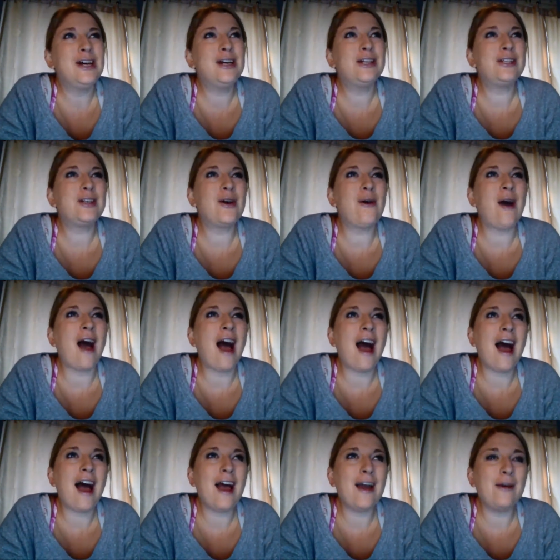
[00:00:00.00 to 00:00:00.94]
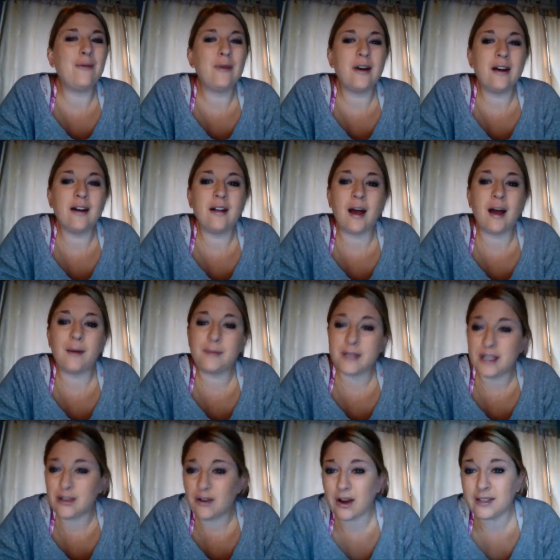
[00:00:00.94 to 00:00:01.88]
So I will
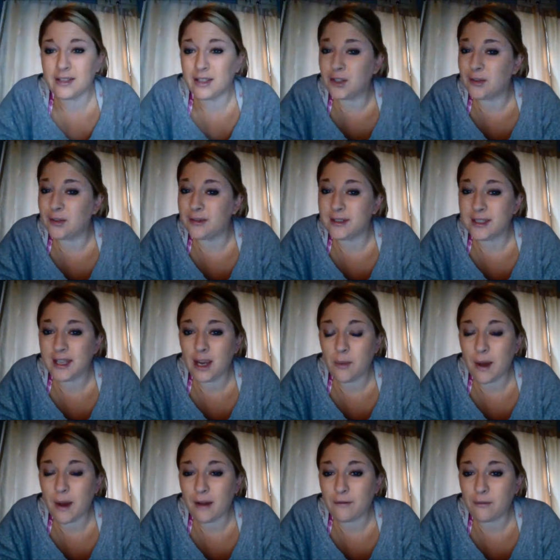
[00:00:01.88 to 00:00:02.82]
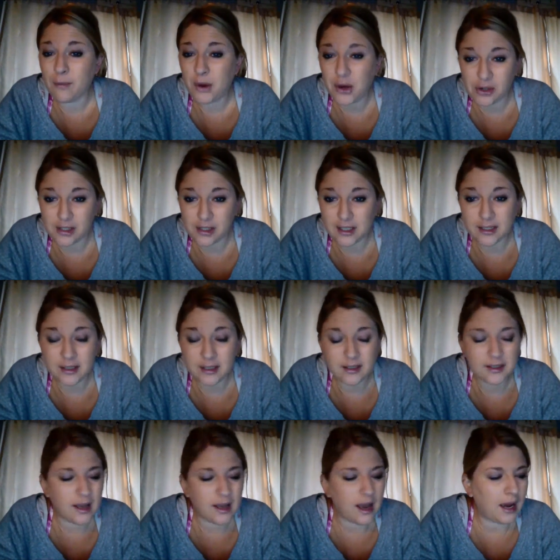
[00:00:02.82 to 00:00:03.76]
update you guys as soon as I hear back from my
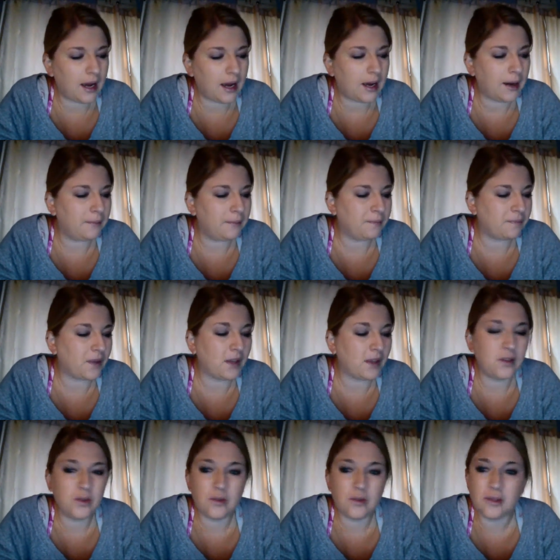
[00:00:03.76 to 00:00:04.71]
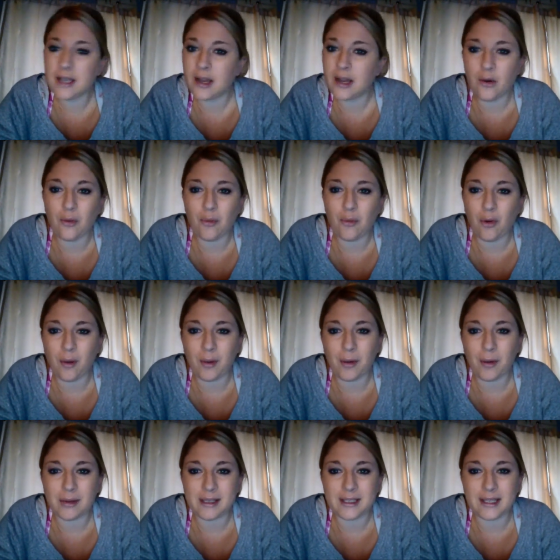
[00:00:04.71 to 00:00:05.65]
nurses, as soon as I know more
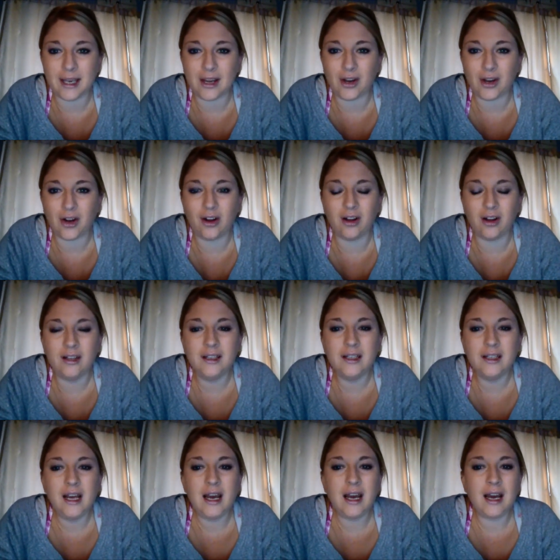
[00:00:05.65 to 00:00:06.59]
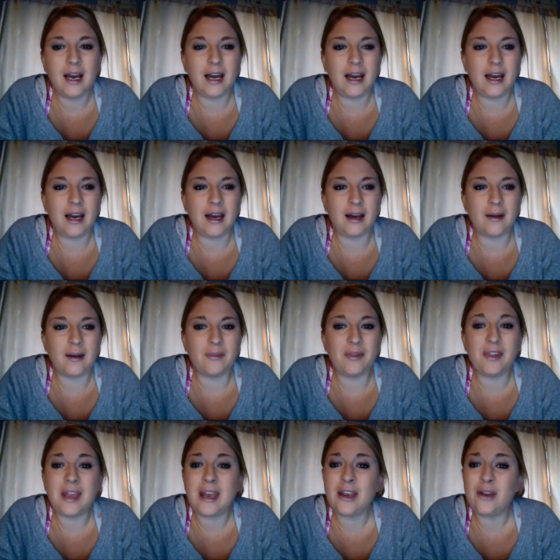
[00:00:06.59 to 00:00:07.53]
about my cycle.
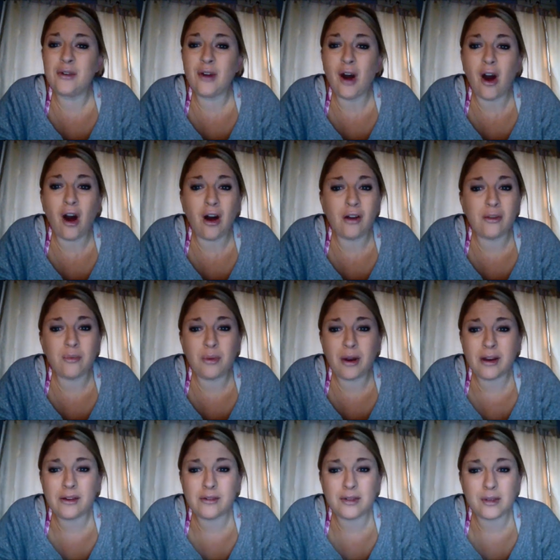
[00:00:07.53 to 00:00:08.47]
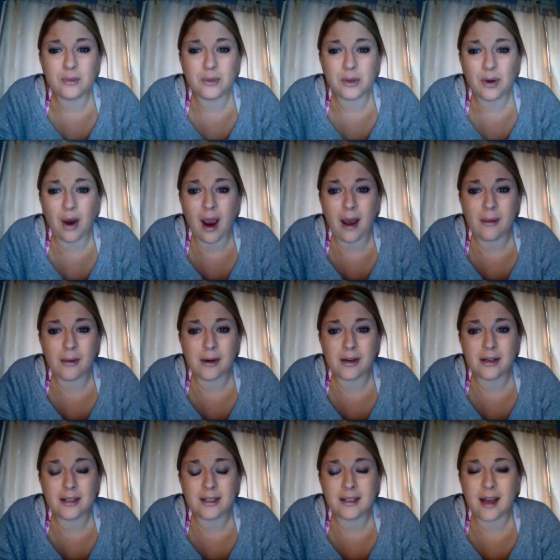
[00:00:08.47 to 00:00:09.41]
Thank you to all the brand new
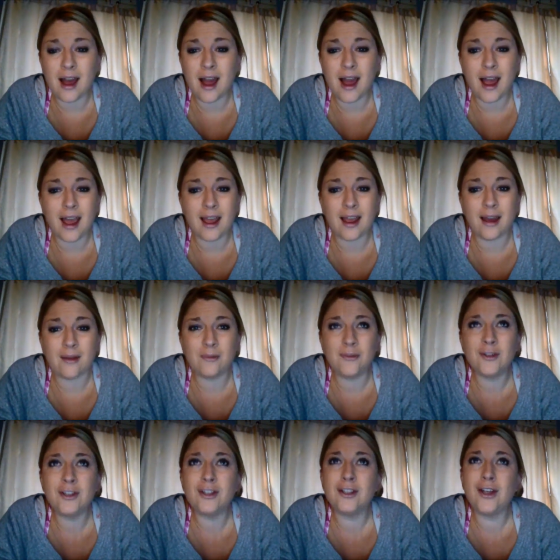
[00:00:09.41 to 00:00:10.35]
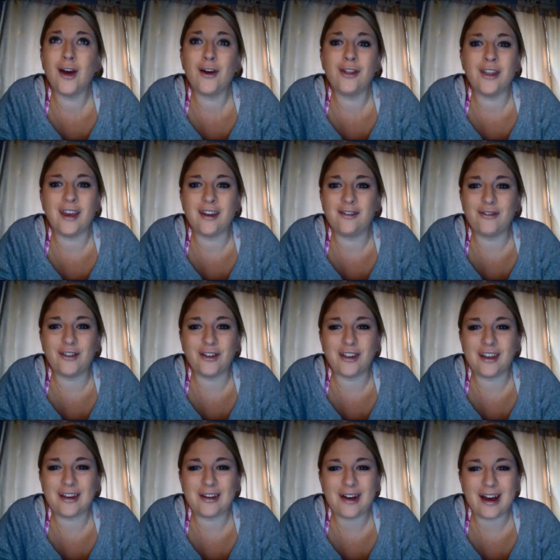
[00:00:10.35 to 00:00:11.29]
subscribers. I am so thankful
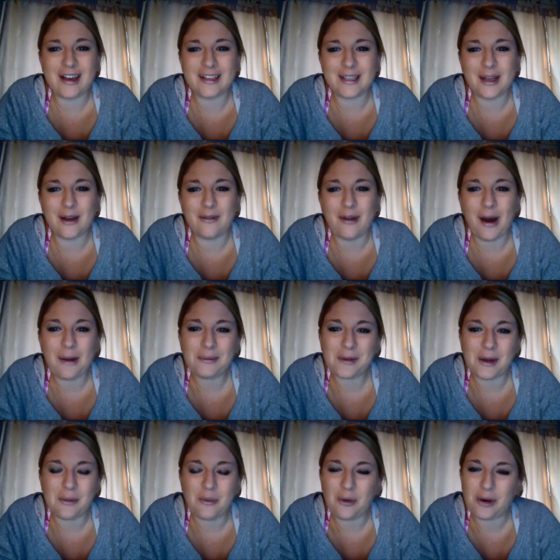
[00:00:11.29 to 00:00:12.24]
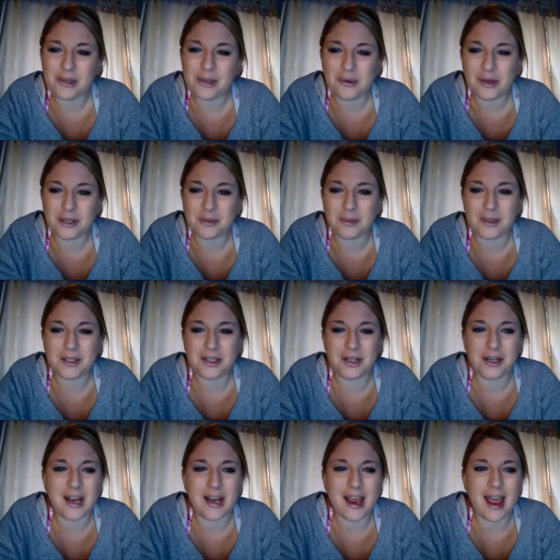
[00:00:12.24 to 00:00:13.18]
that you guys have hopped on board to watch my
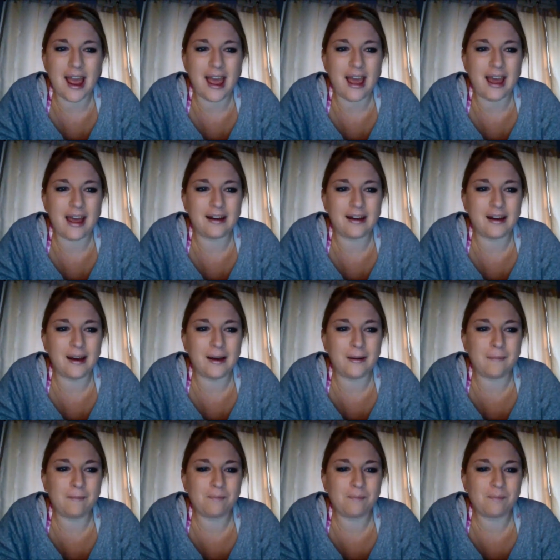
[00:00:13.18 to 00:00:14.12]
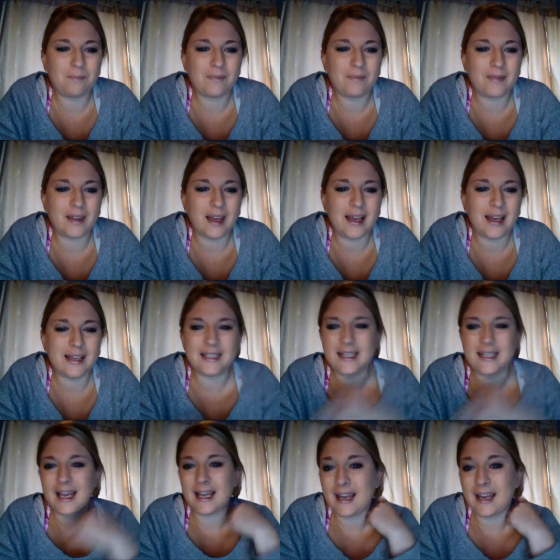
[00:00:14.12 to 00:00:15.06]
journey, and
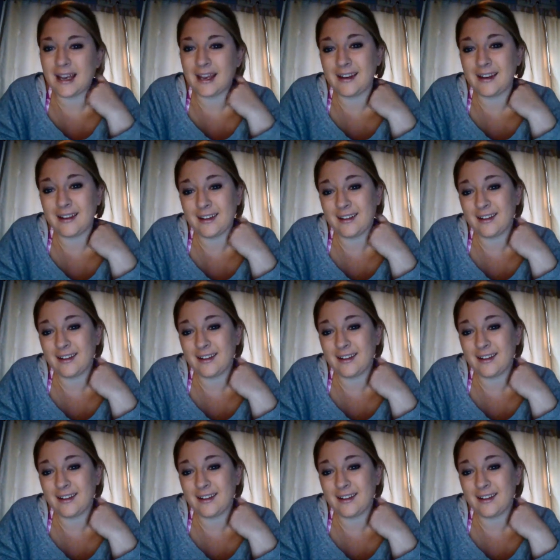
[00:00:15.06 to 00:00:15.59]
excited